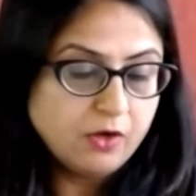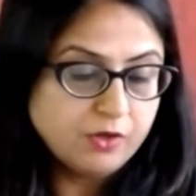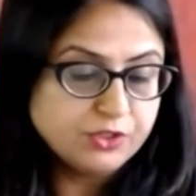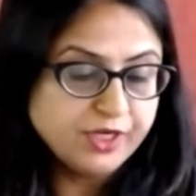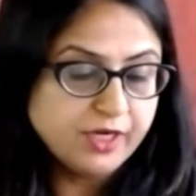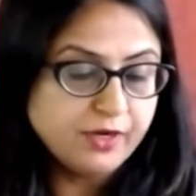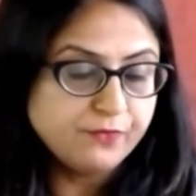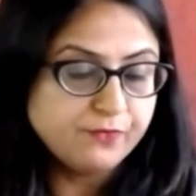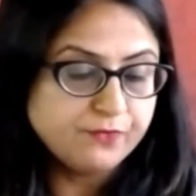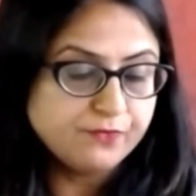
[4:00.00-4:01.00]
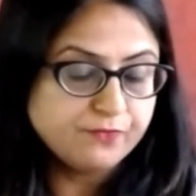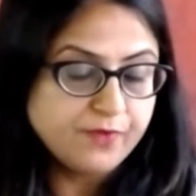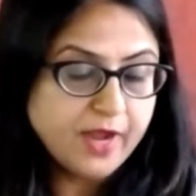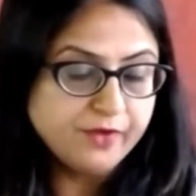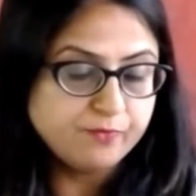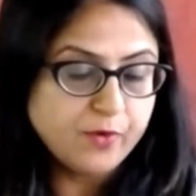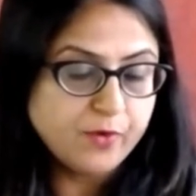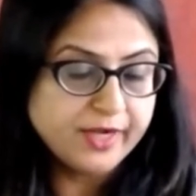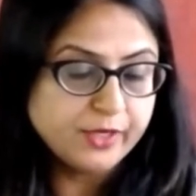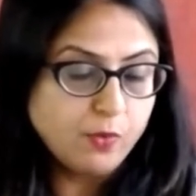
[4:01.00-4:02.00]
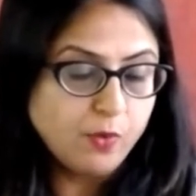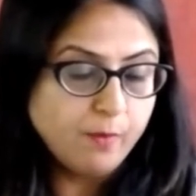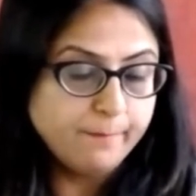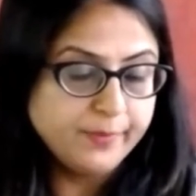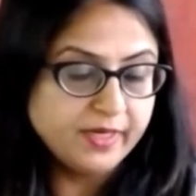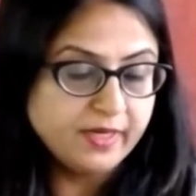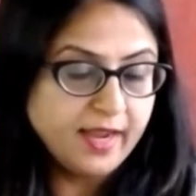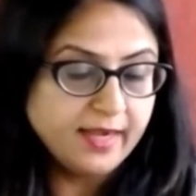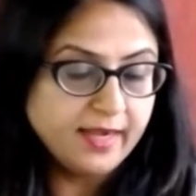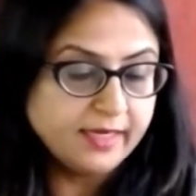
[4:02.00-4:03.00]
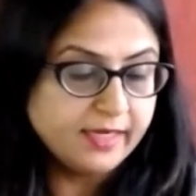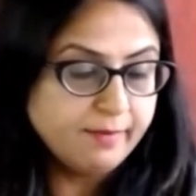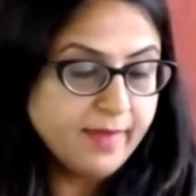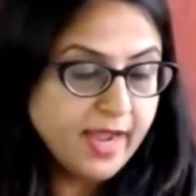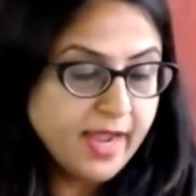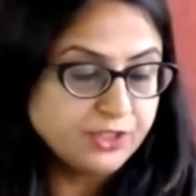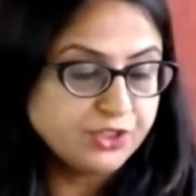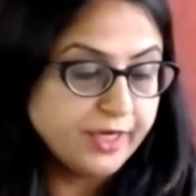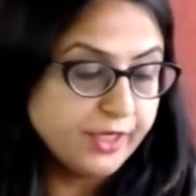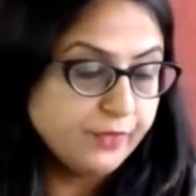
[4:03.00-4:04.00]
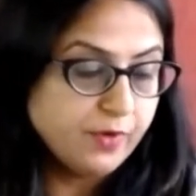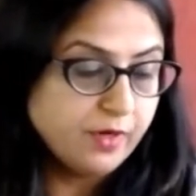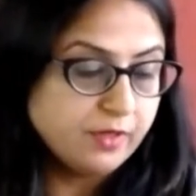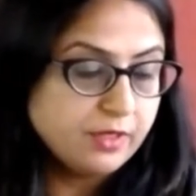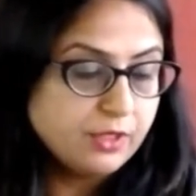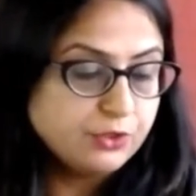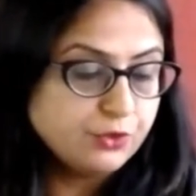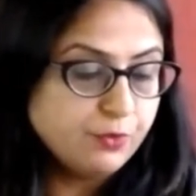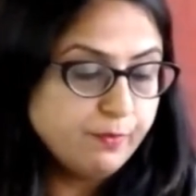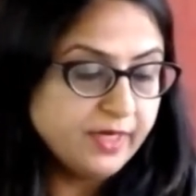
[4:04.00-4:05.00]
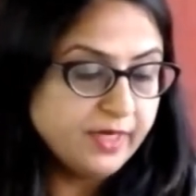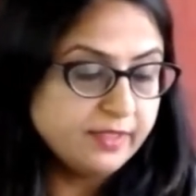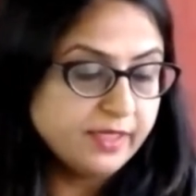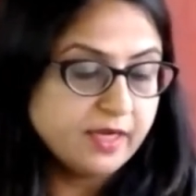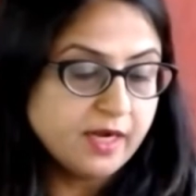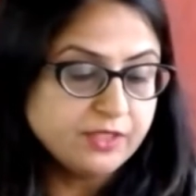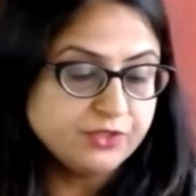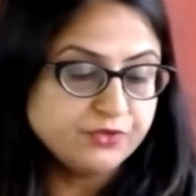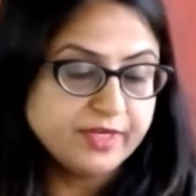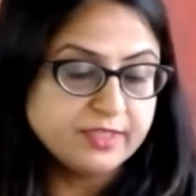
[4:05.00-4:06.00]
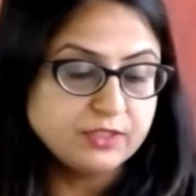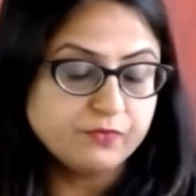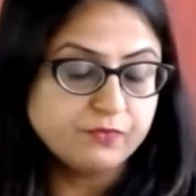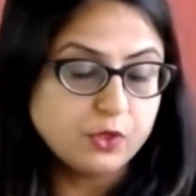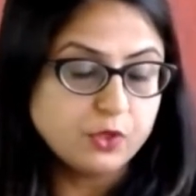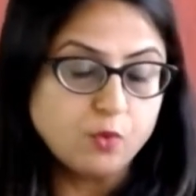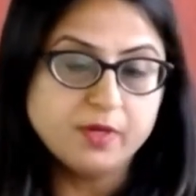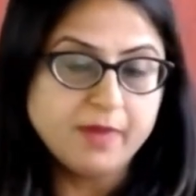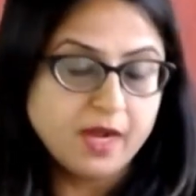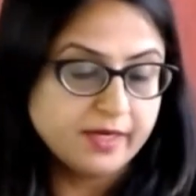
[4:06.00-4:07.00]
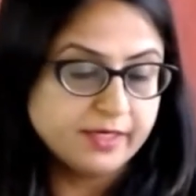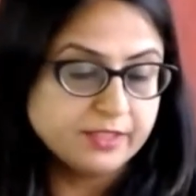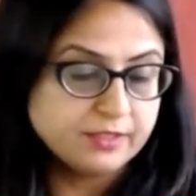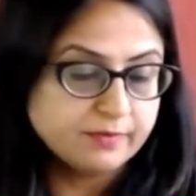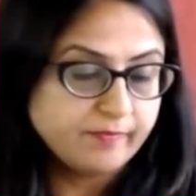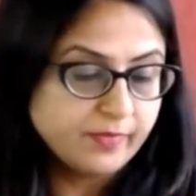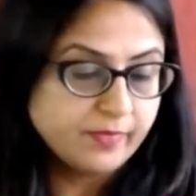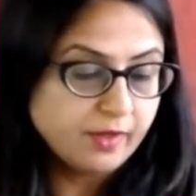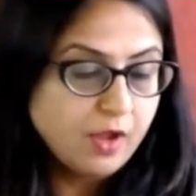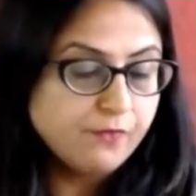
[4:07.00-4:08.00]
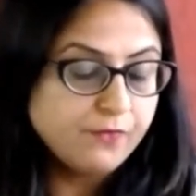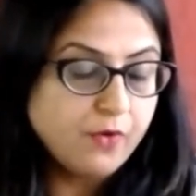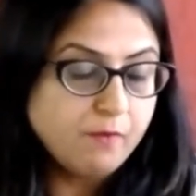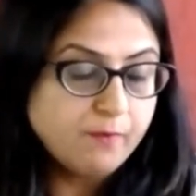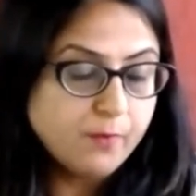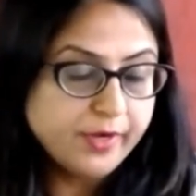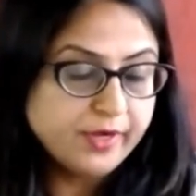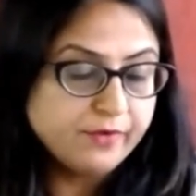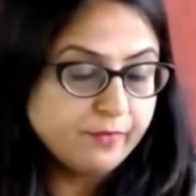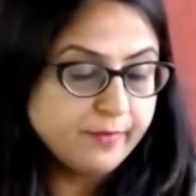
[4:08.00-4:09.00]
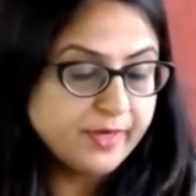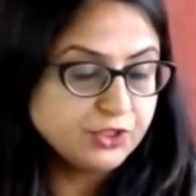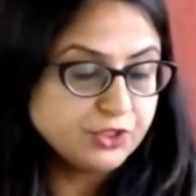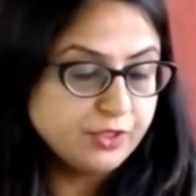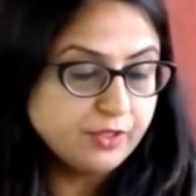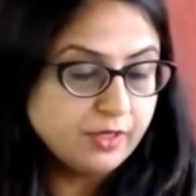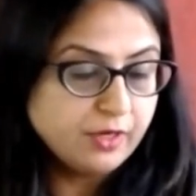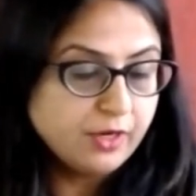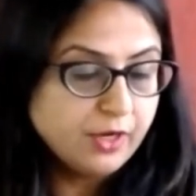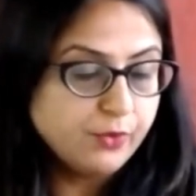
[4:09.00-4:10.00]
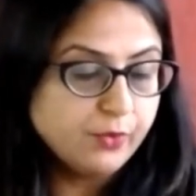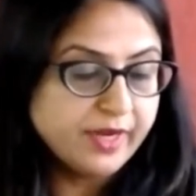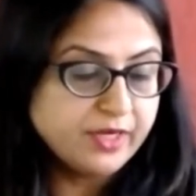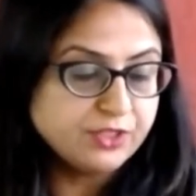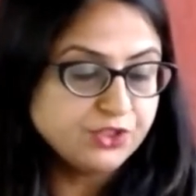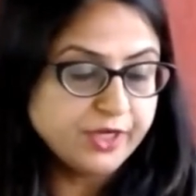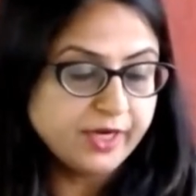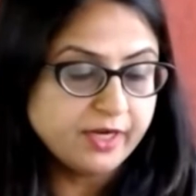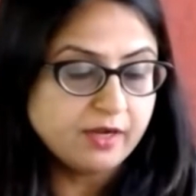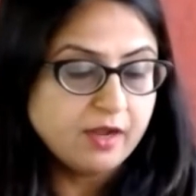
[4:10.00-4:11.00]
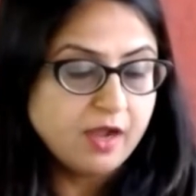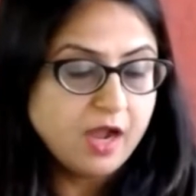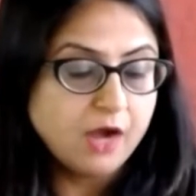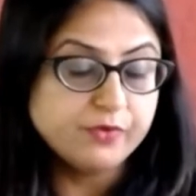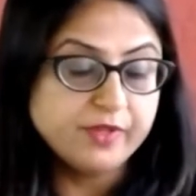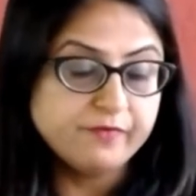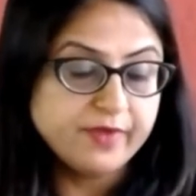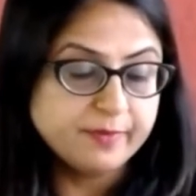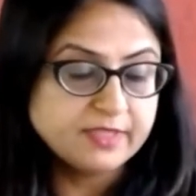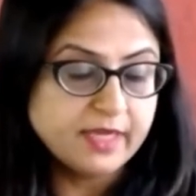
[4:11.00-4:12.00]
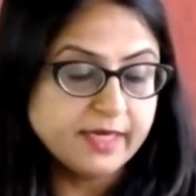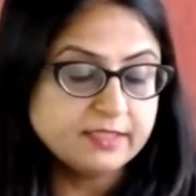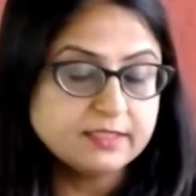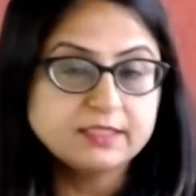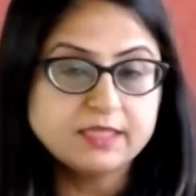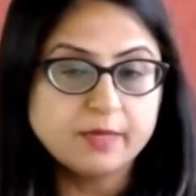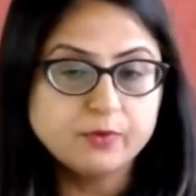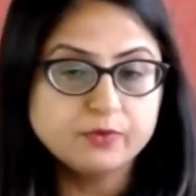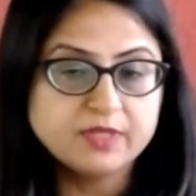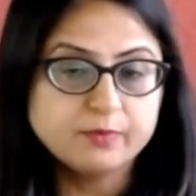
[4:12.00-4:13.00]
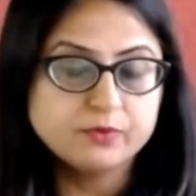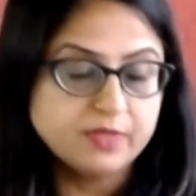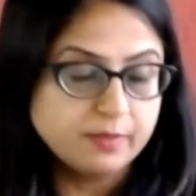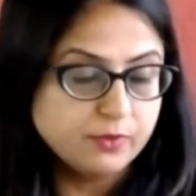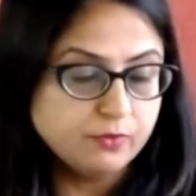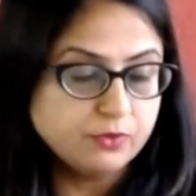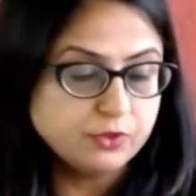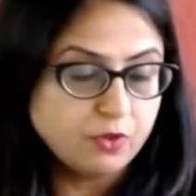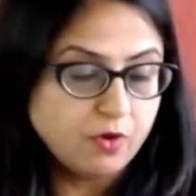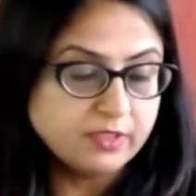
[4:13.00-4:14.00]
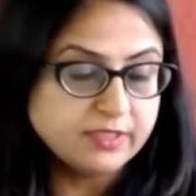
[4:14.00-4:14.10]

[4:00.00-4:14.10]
launching 5.0 BLE MASH network to meet the current trends of the global market. For more information, you can check out their website www.ltech.in.